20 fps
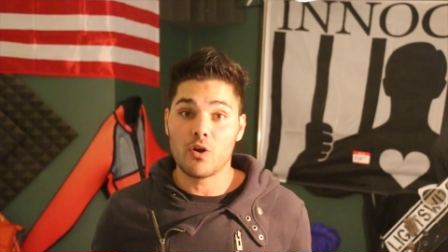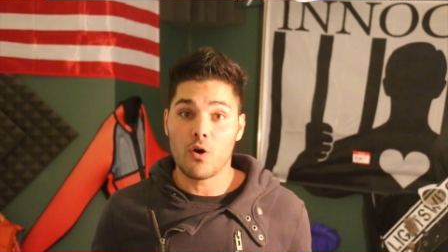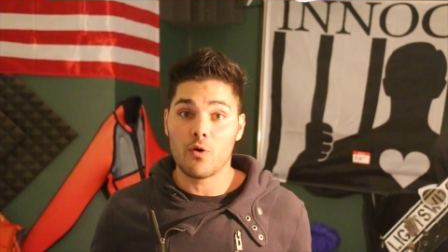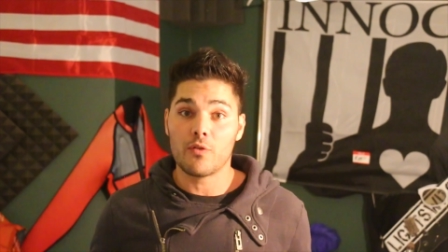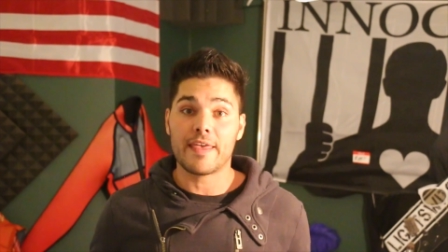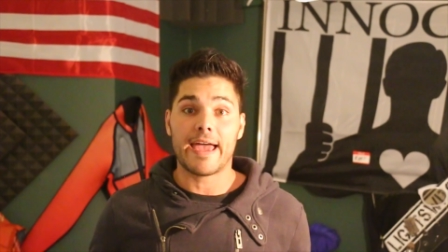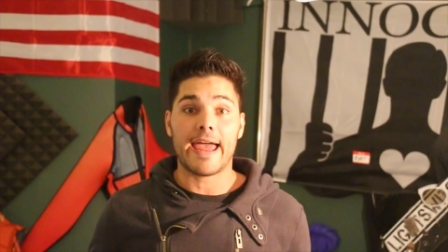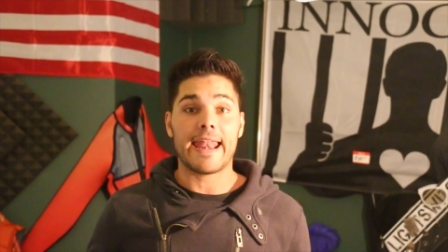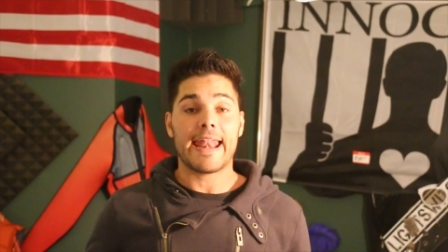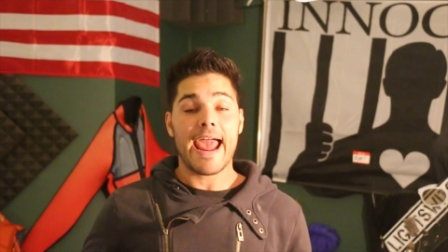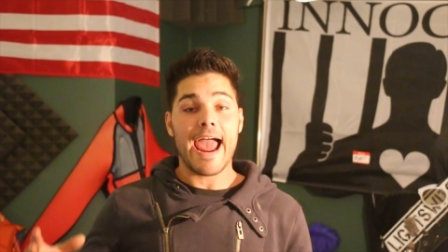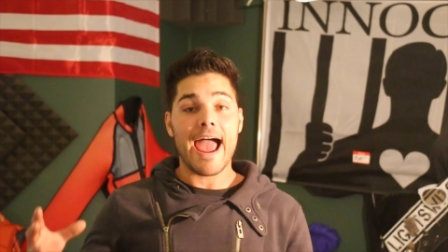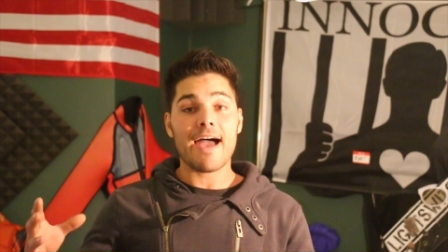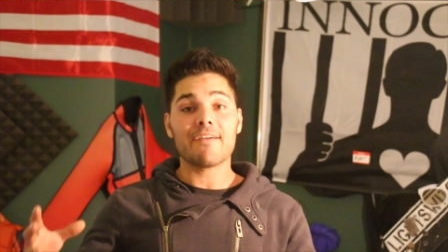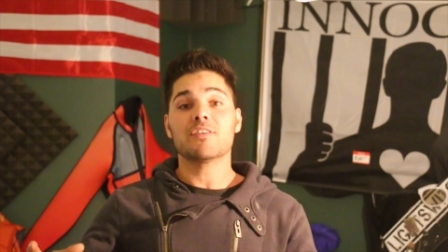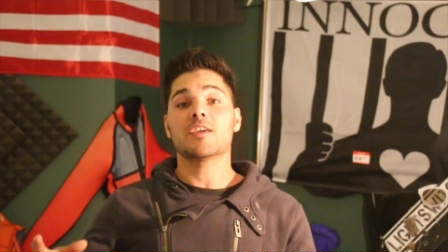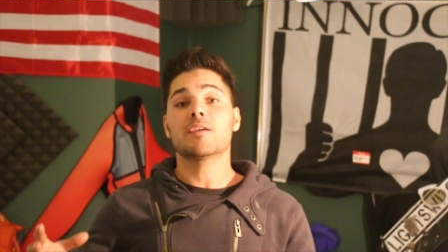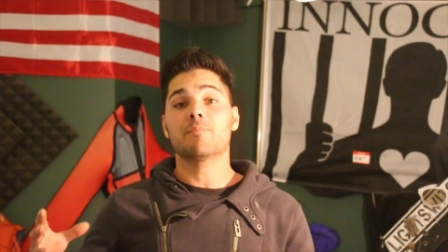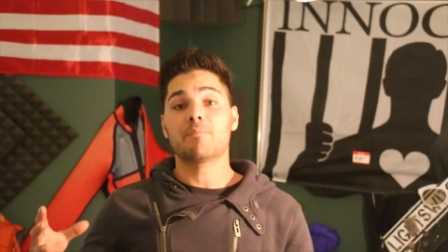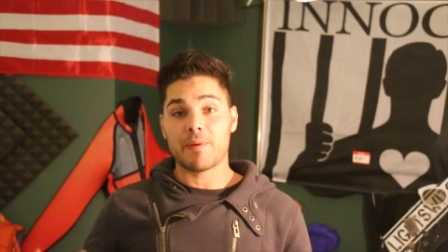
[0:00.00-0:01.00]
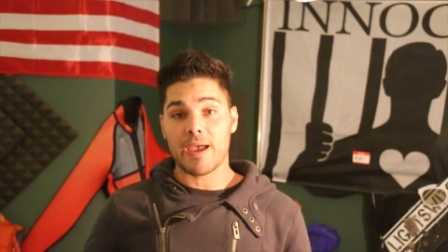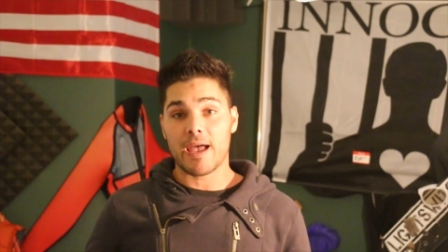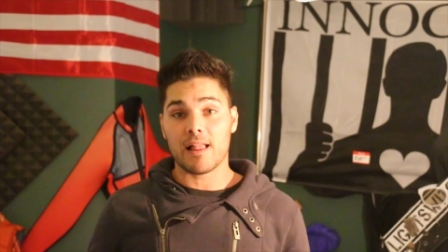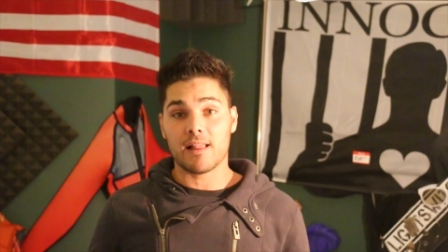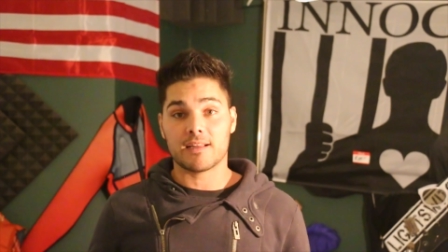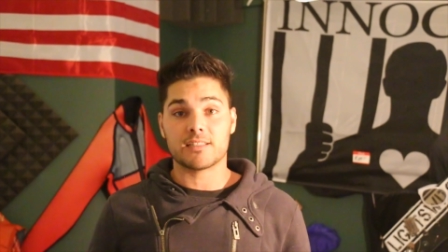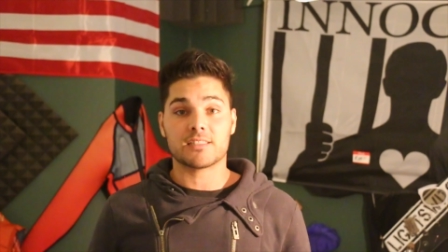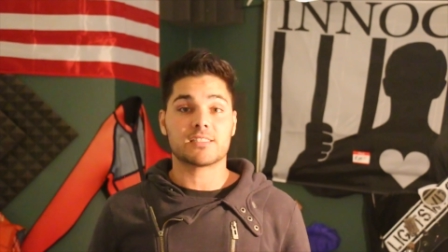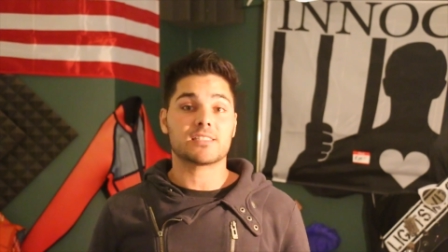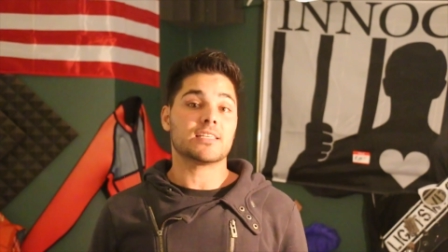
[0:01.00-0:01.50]
know that having
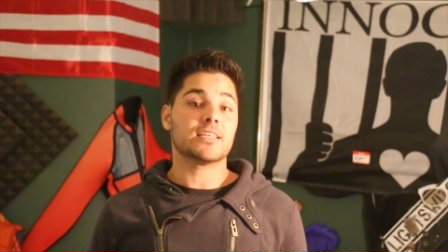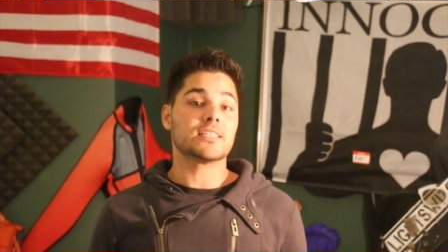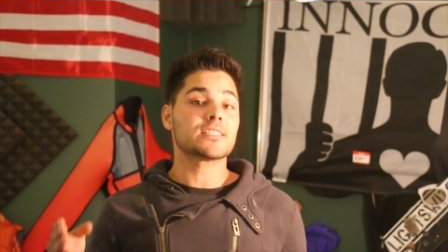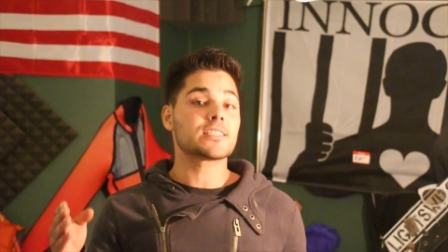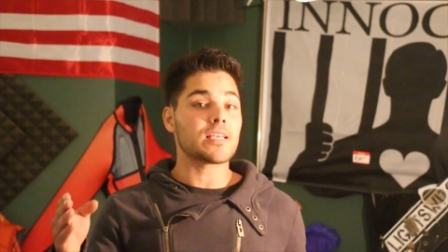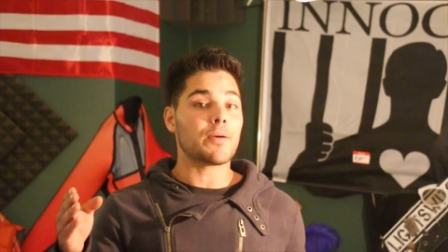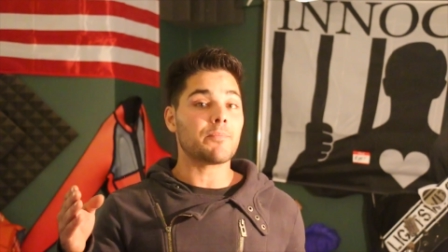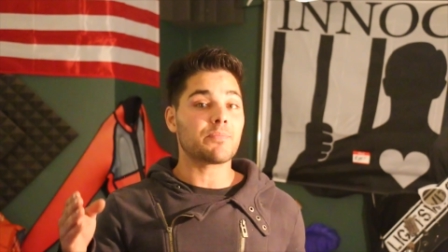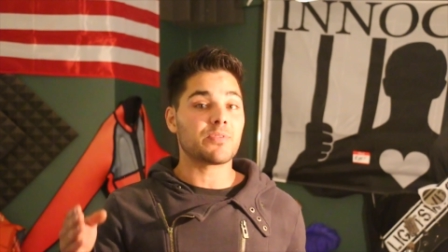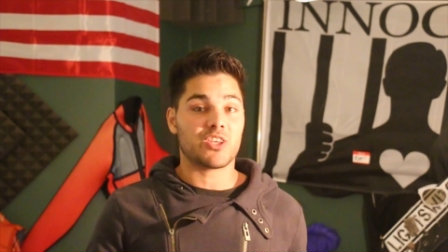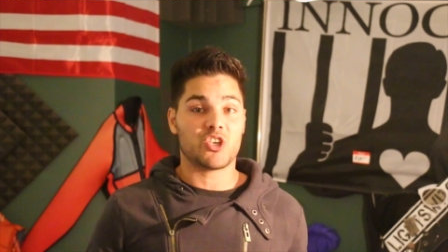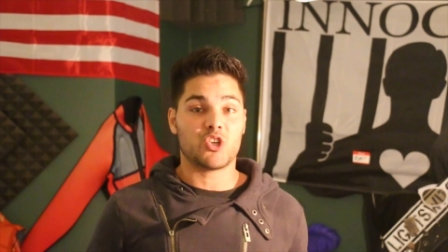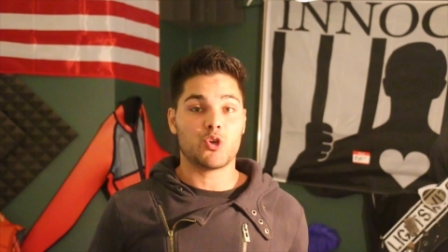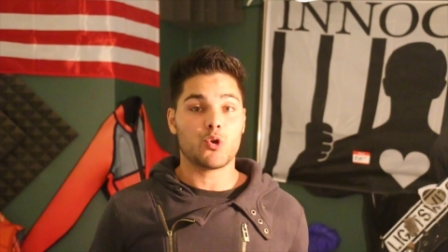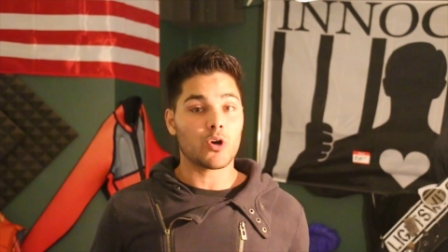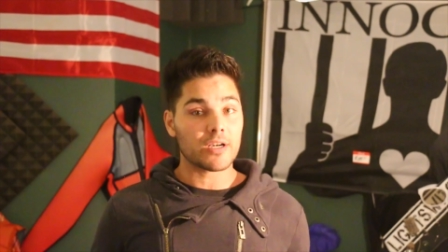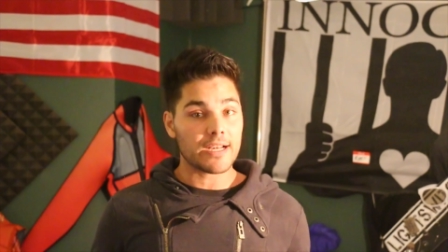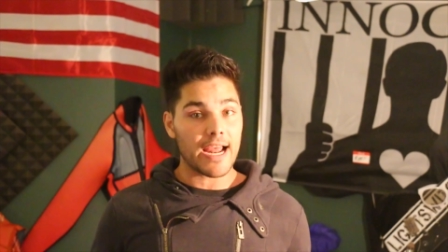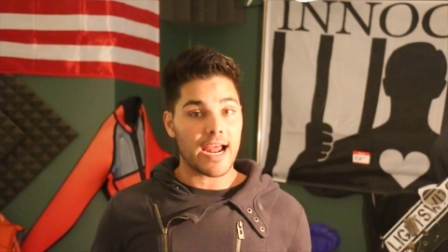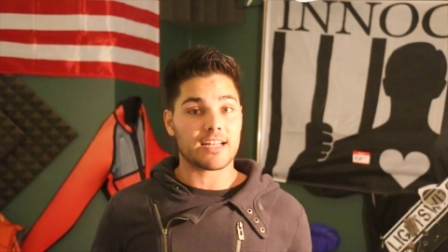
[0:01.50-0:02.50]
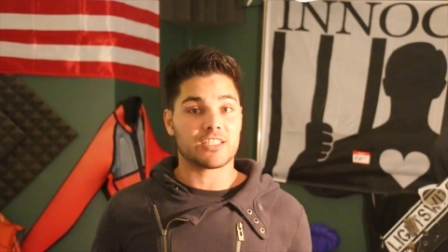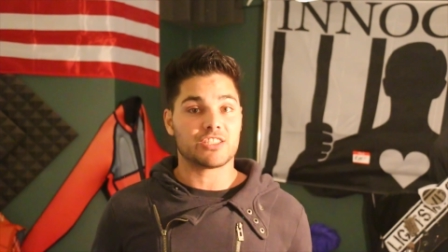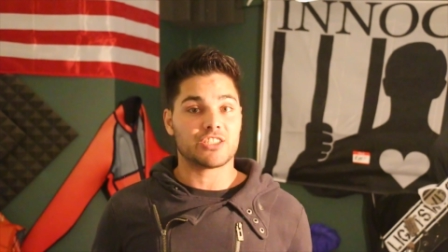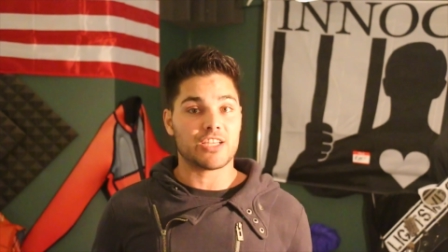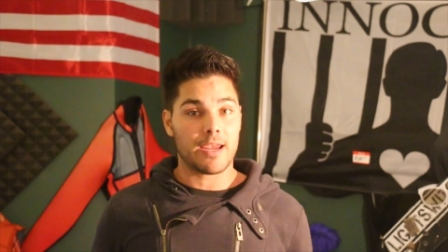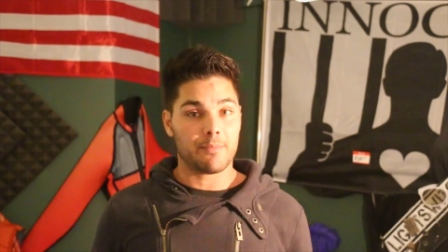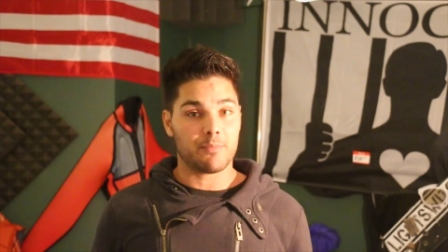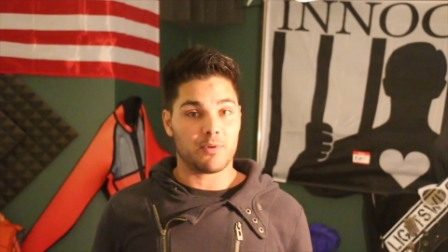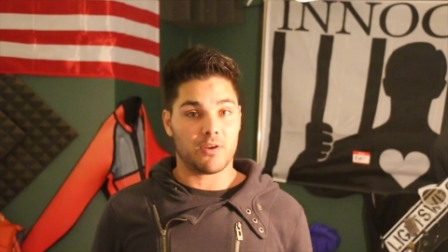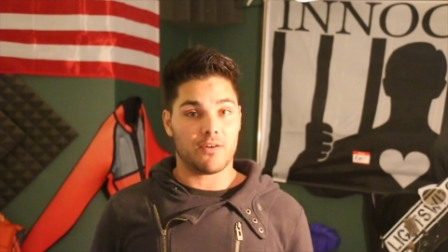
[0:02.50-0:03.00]
balance is something you're not
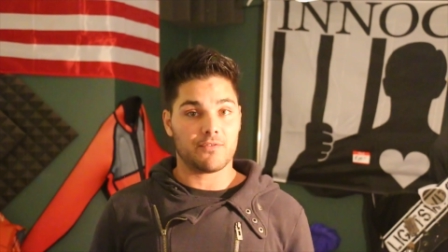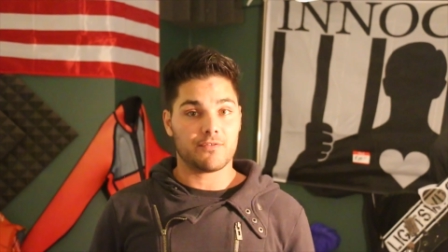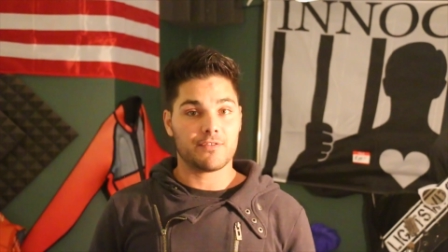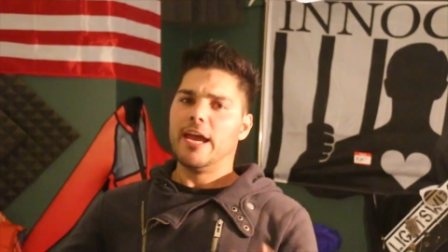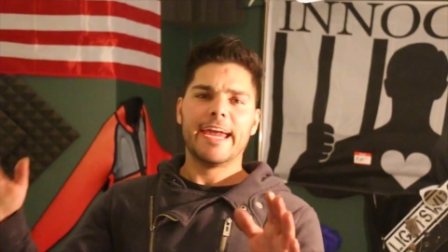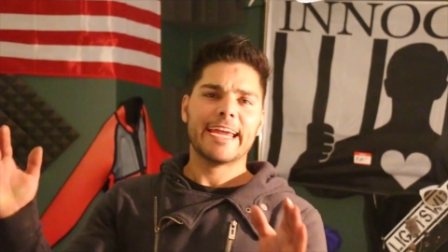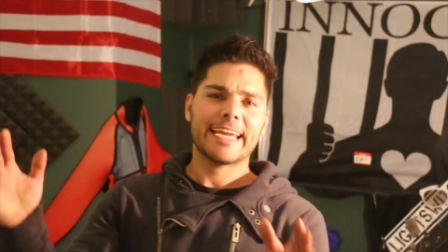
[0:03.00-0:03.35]
ashamed of.